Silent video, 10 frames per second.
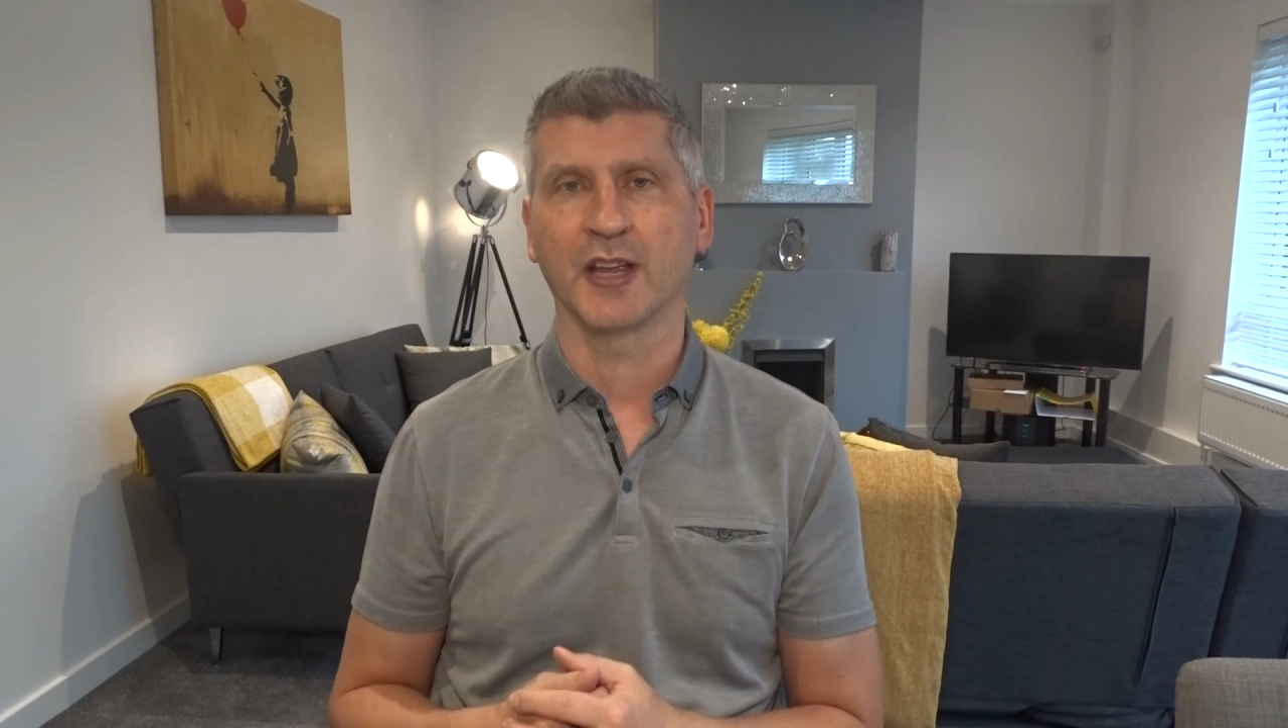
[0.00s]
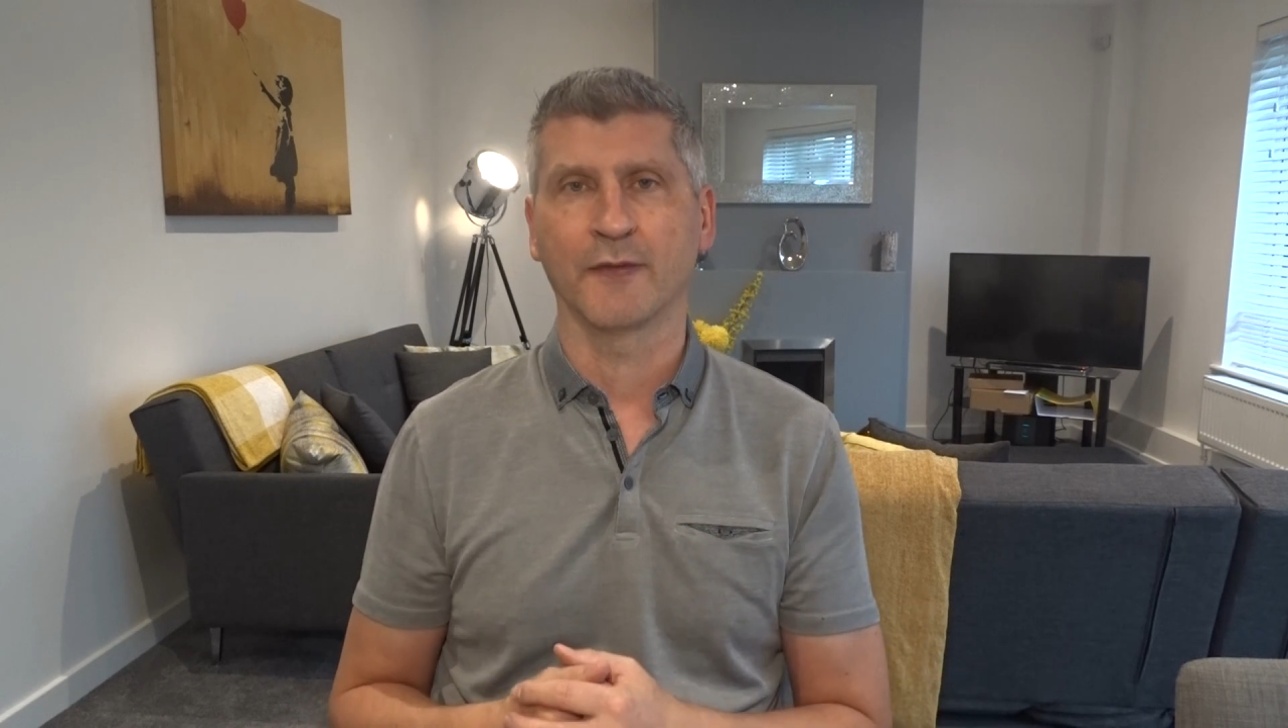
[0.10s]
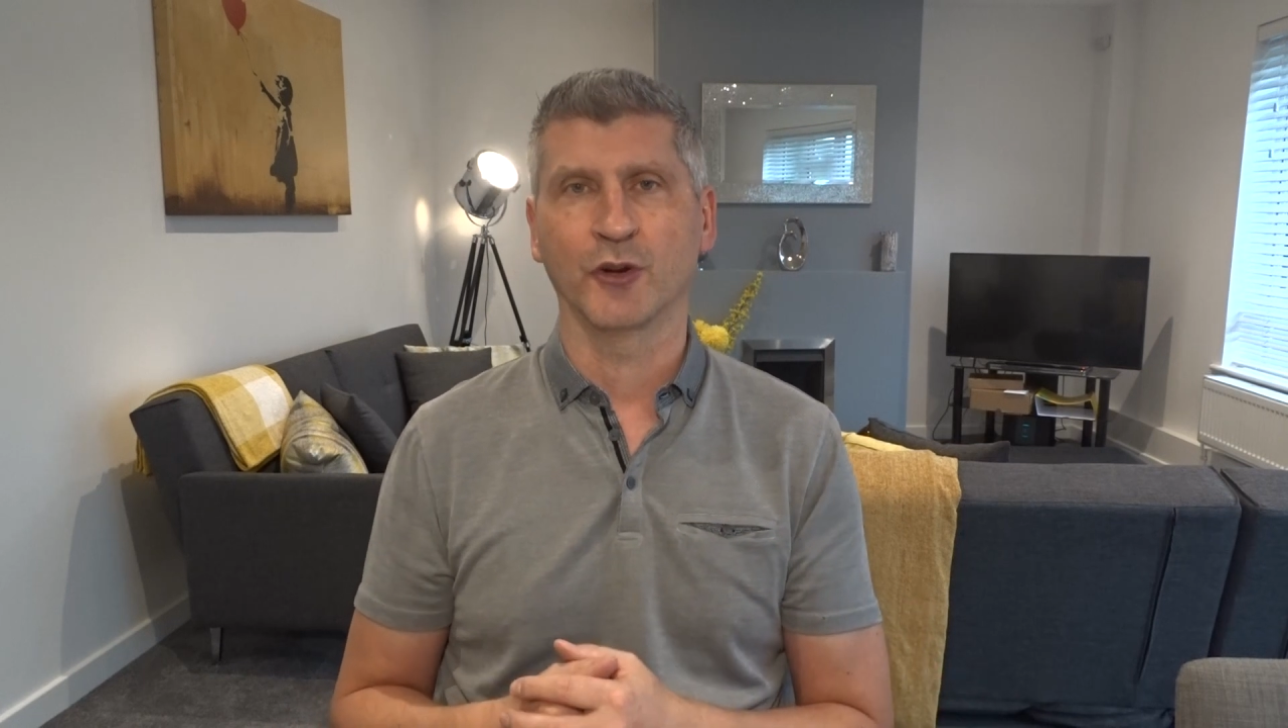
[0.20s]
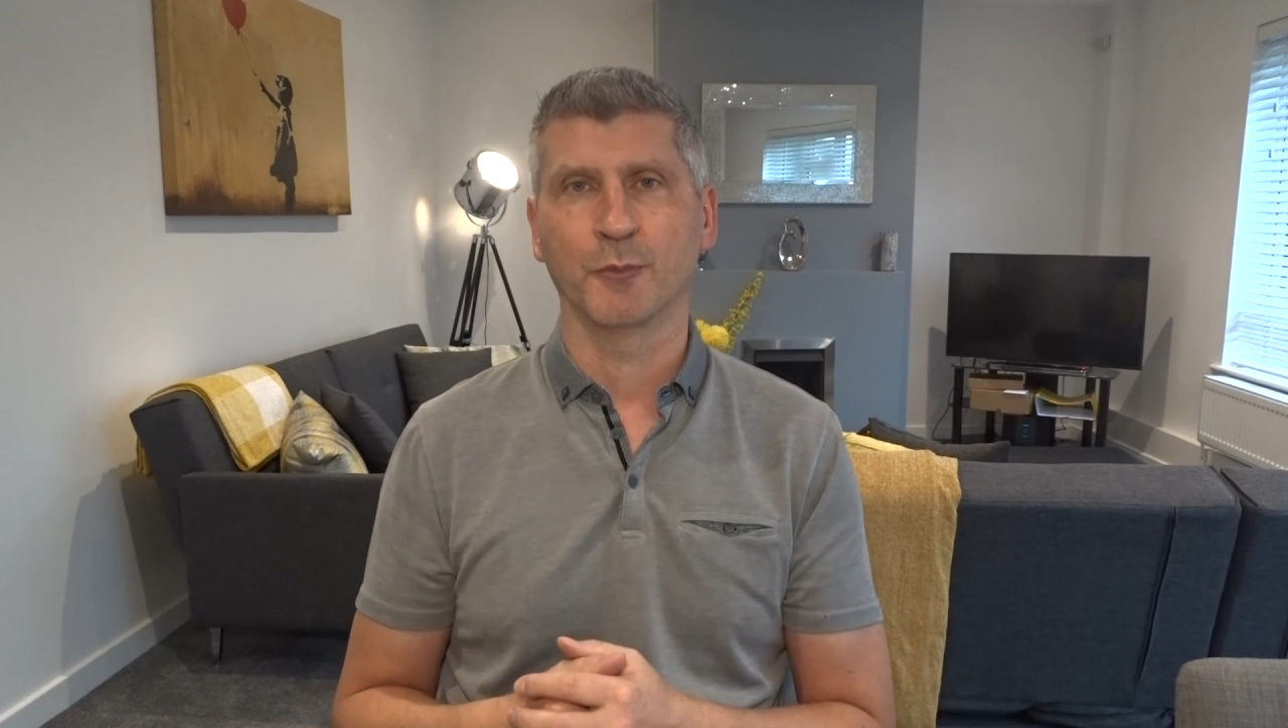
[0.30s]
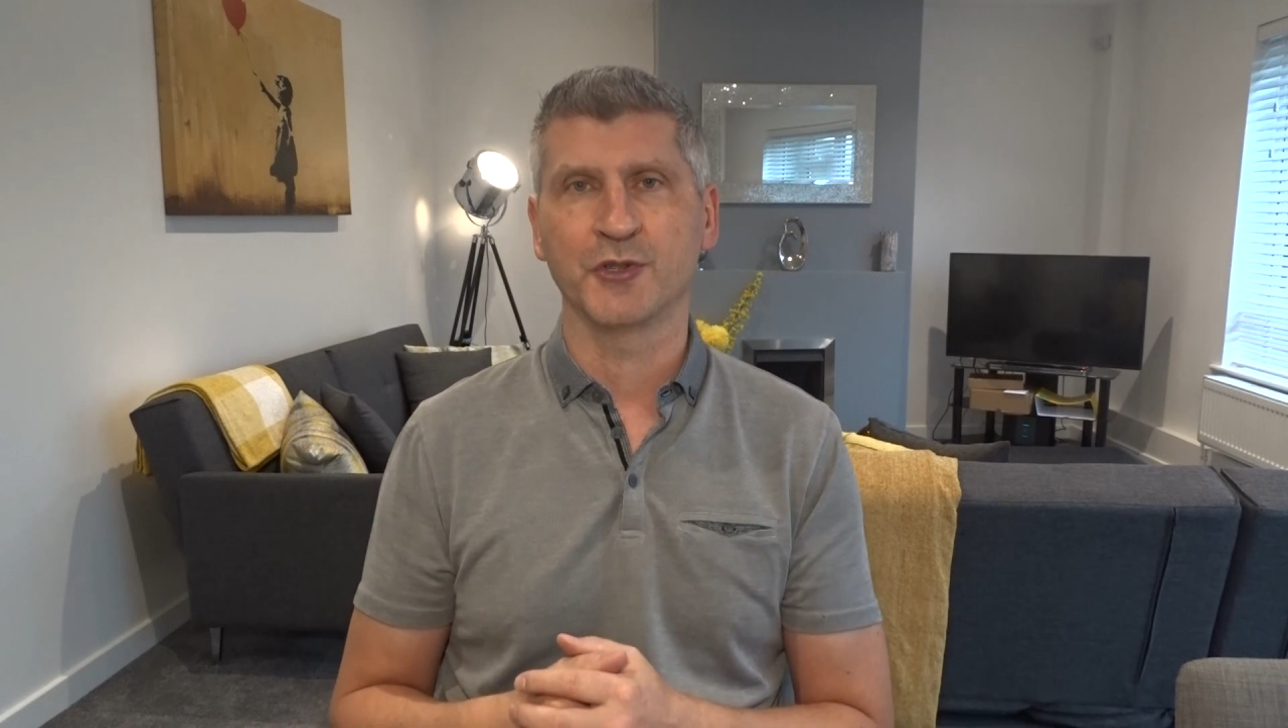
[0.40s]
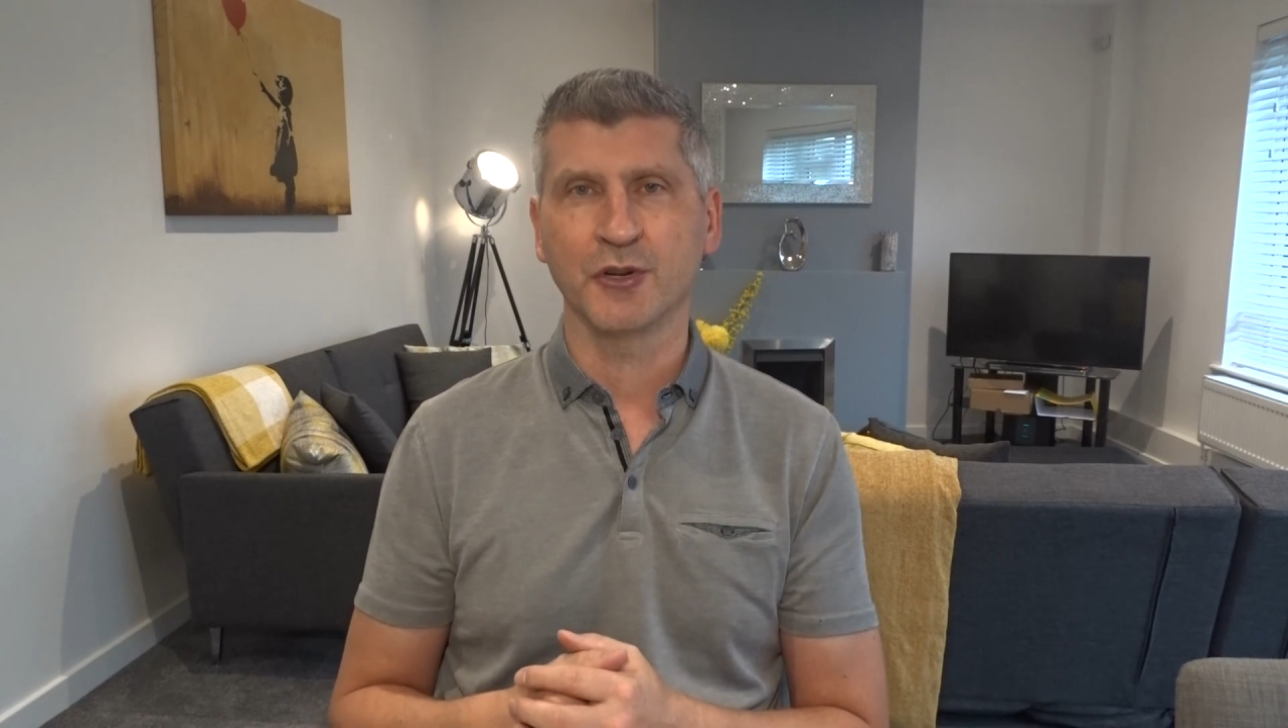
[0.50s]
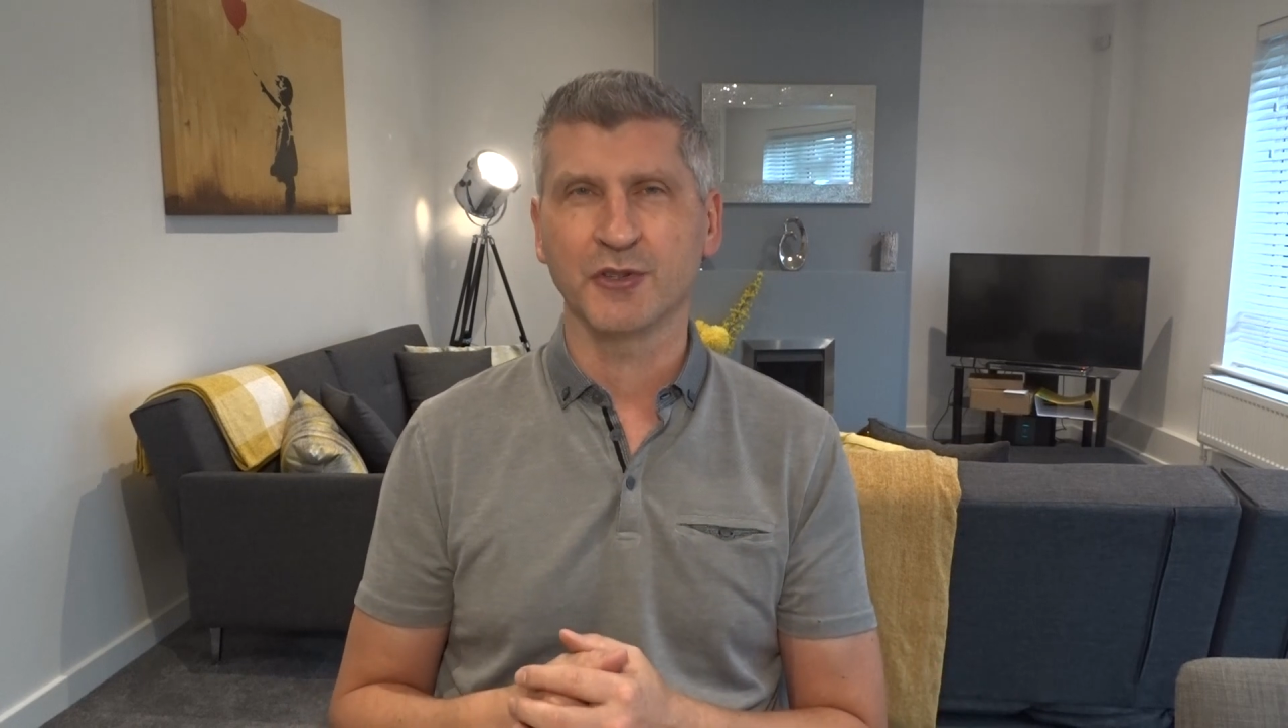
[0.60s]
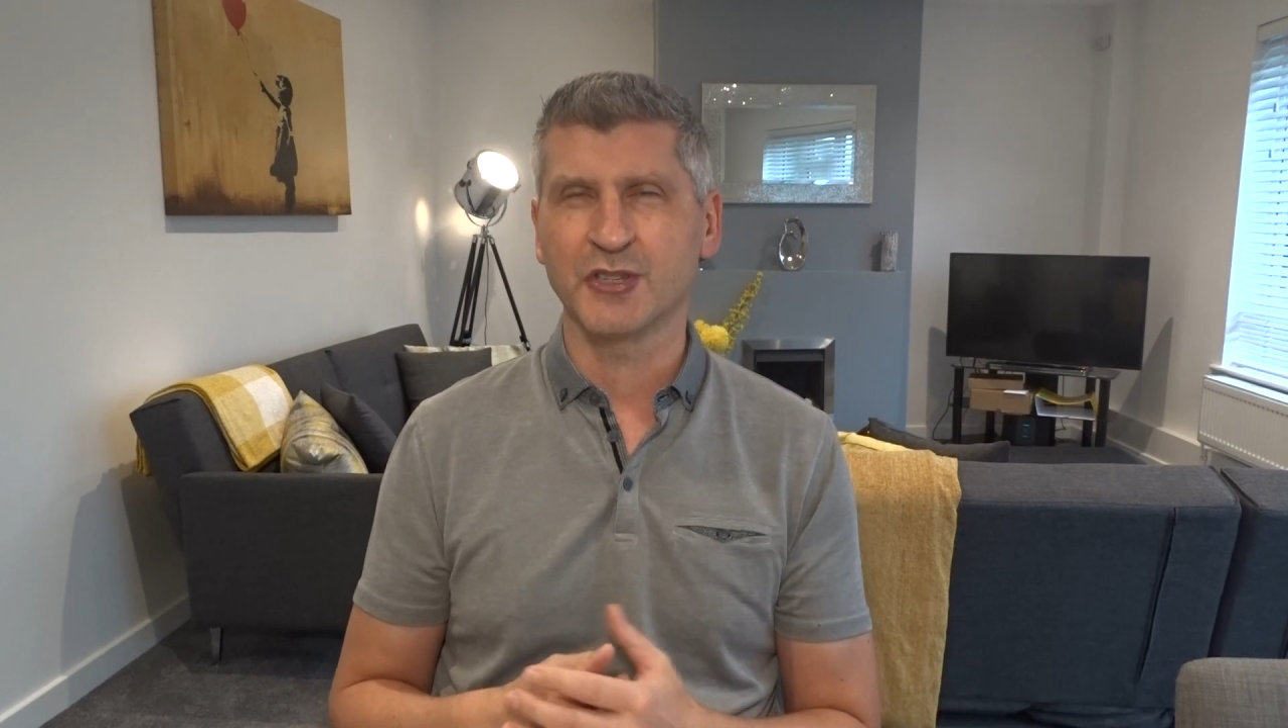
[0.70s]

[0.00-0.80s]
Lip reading: have an opportunity.